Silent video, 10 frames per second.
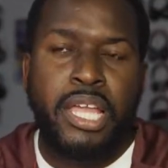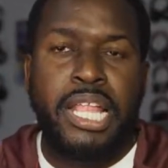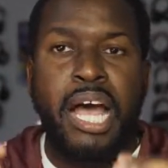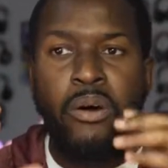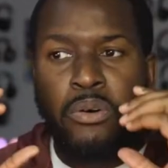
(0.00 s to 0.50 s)

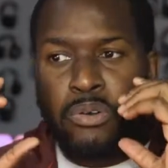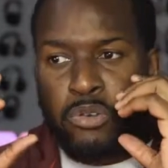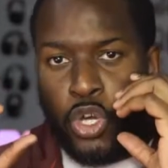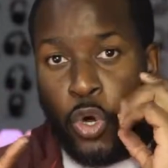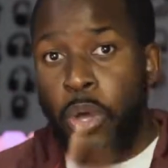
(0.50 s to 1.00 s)
Now,
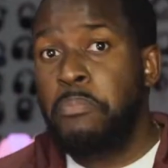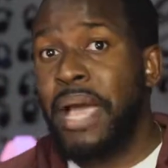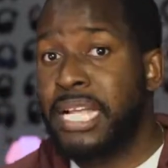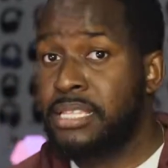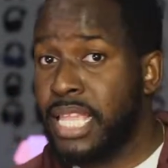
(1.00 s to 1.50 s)
going
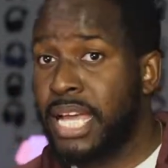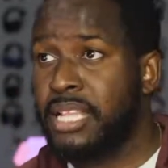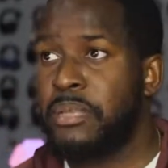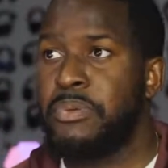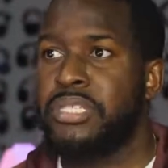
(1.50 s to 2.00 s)
back to that
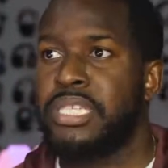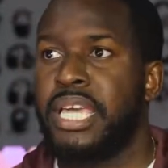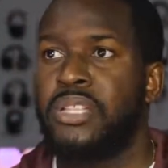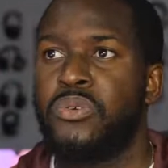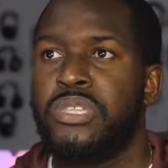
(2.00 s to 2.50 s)
clip and
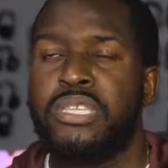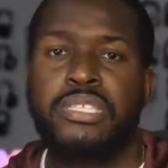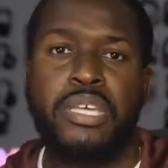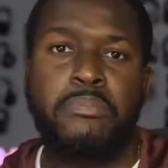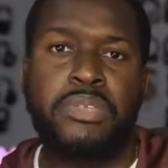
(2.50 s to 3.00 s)
saying, look, this
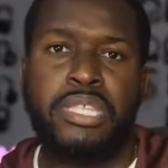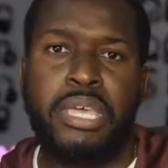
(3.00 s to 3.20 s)
is something,